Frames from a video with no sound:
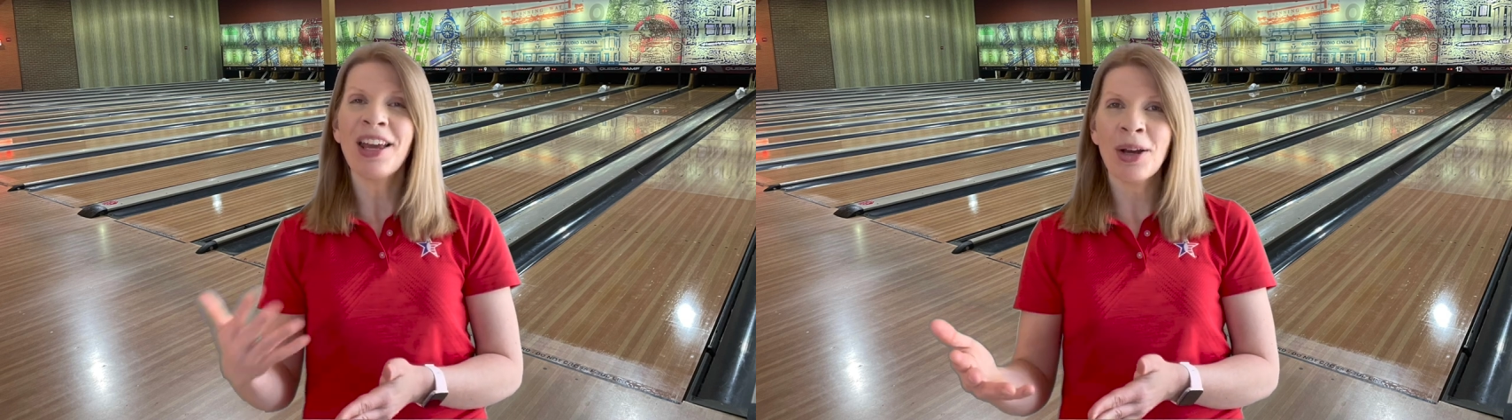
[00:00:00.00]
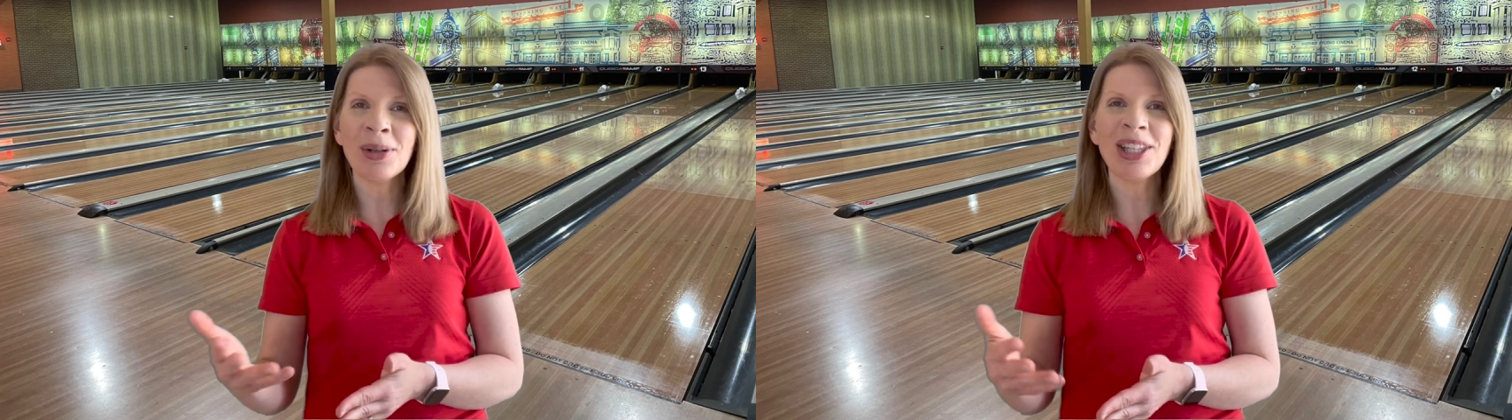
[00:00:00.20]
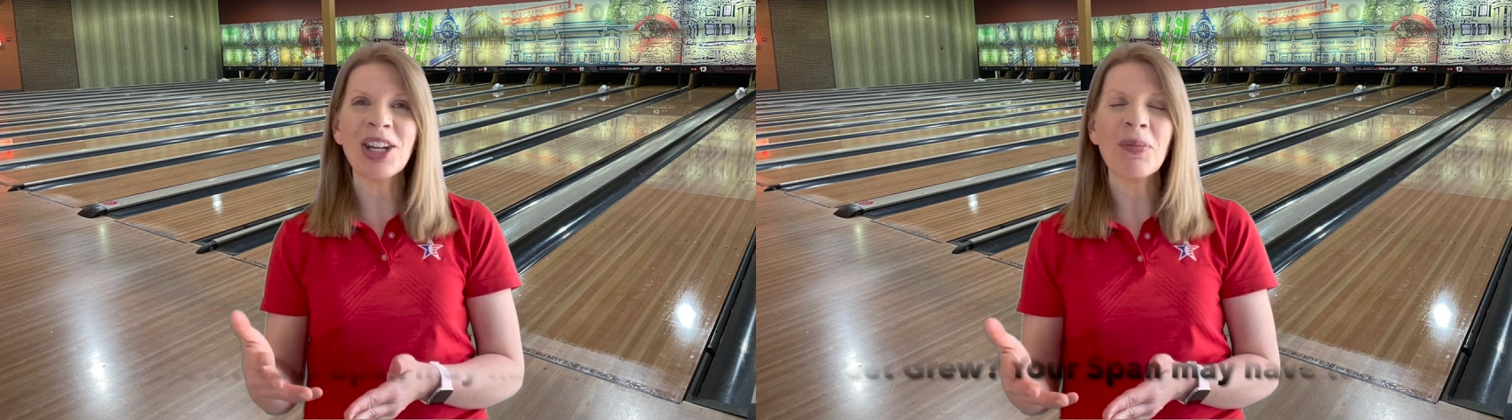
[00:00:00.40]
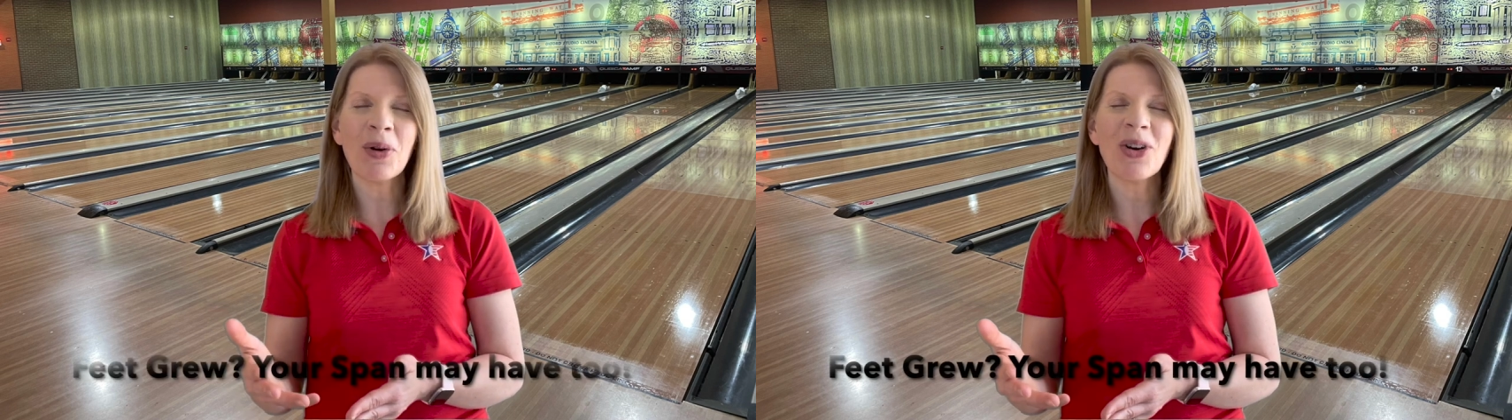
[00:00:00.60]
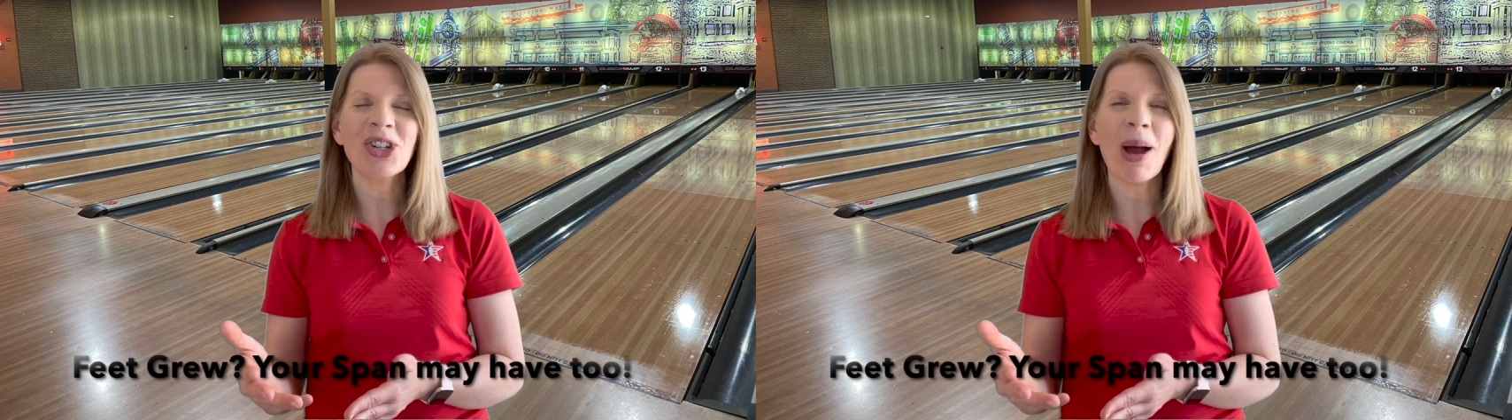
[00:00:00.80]
go see your
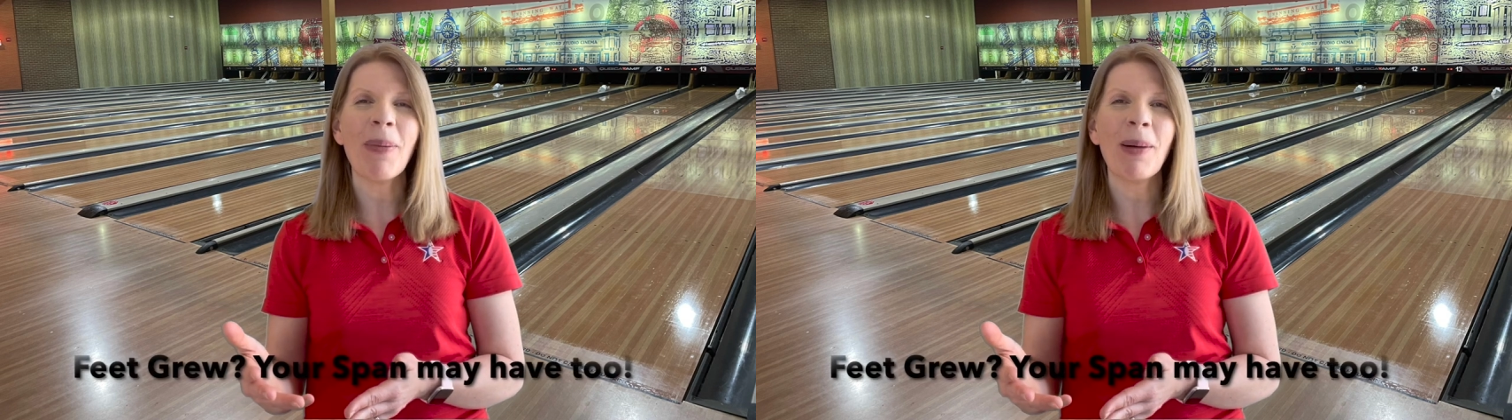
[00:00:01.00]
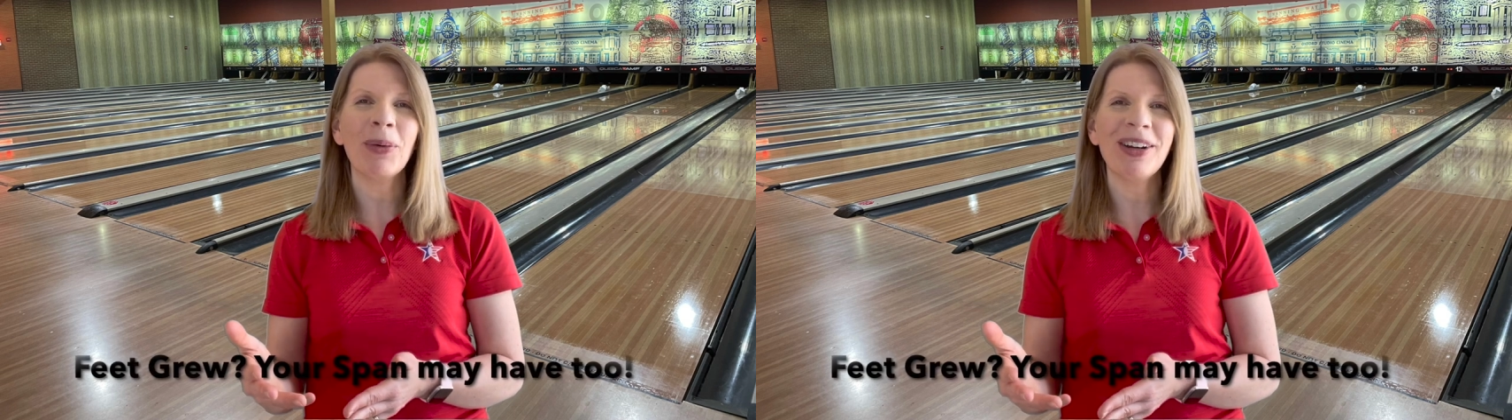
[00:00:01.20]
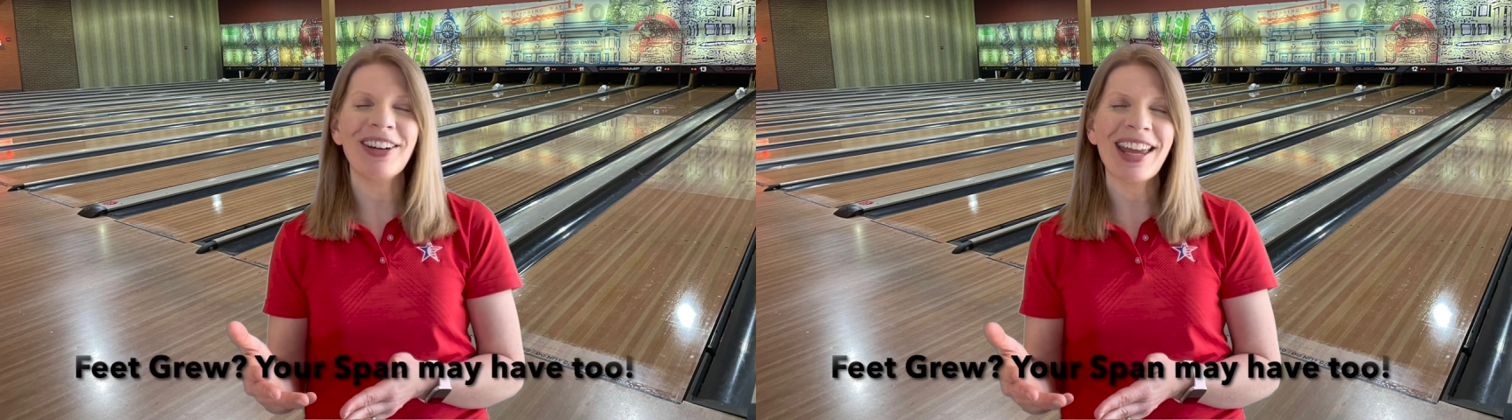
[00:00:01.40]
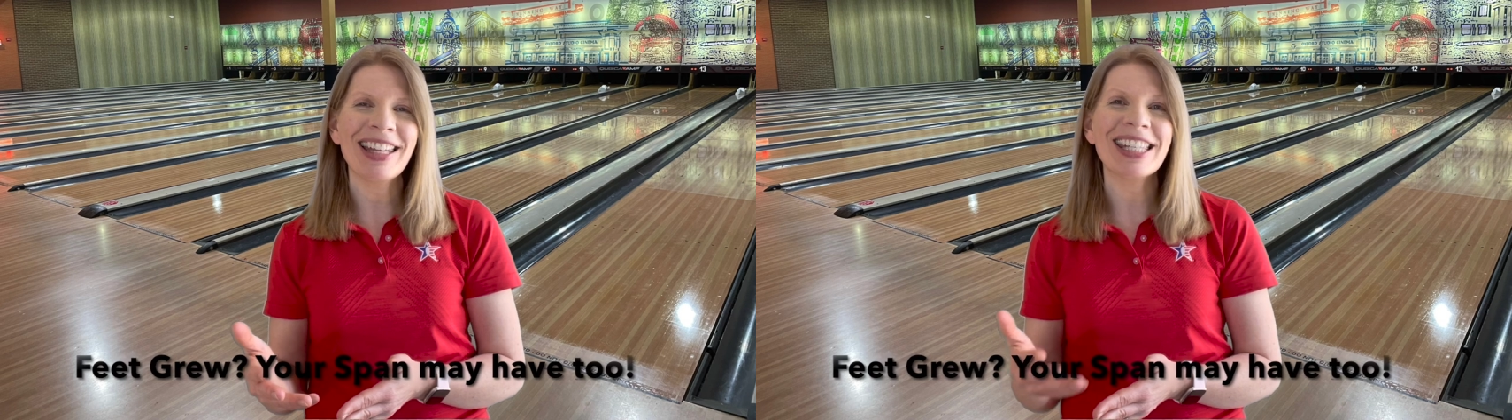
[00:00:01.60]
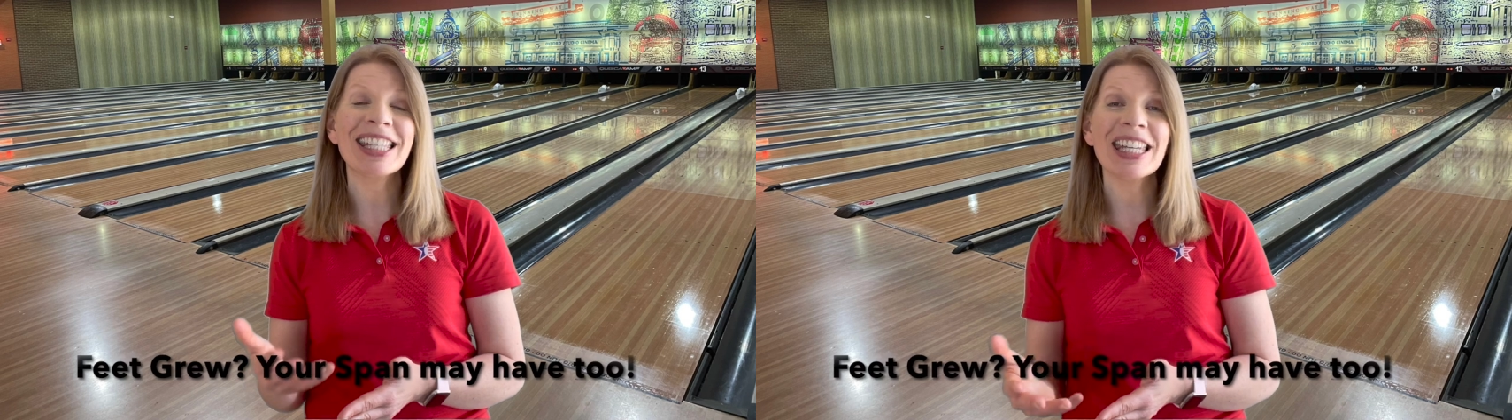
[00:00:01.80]
pro shop operator again
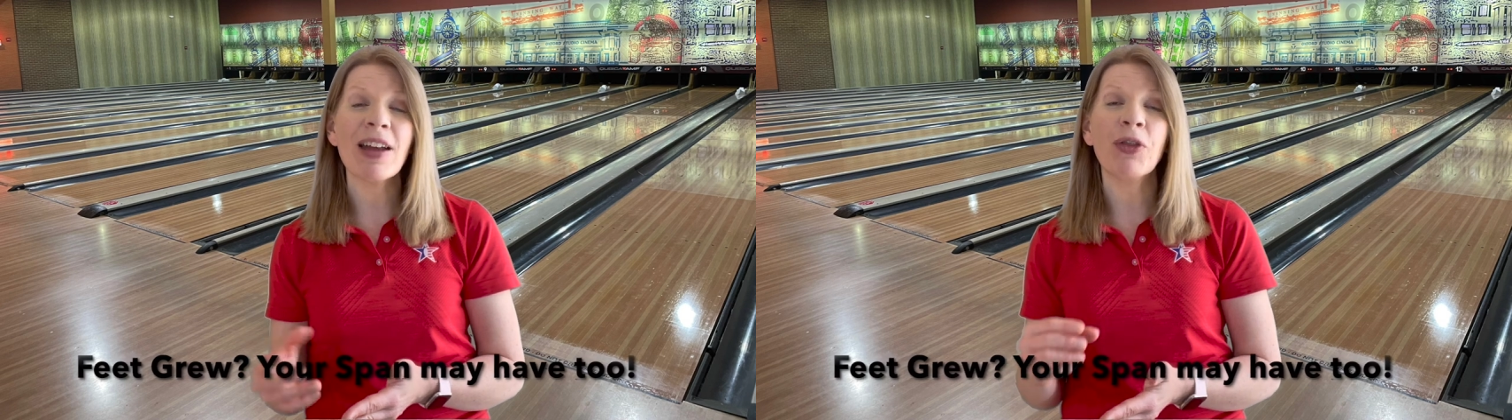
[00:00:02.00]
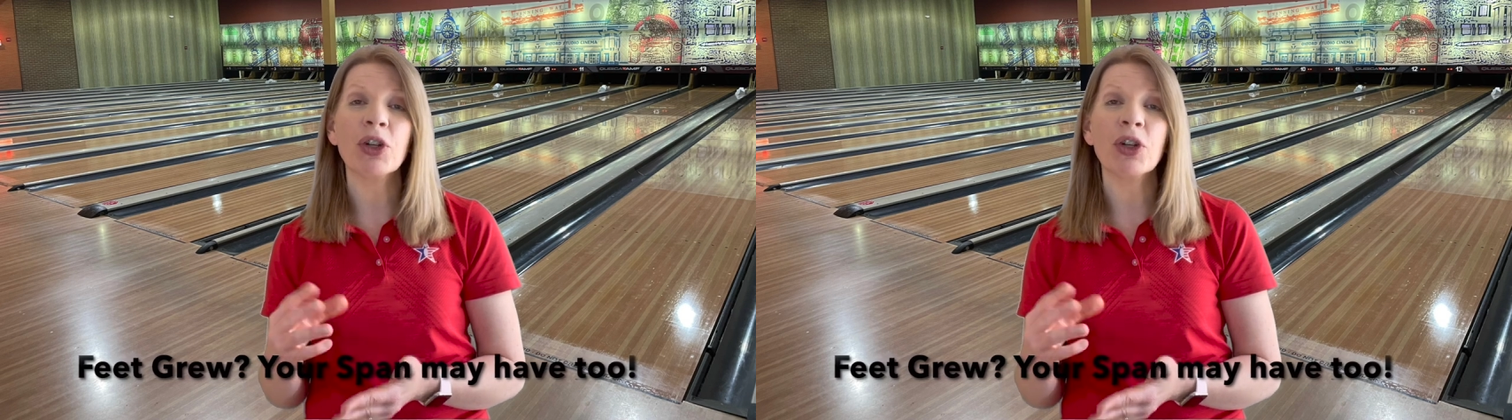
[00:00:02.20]
to see if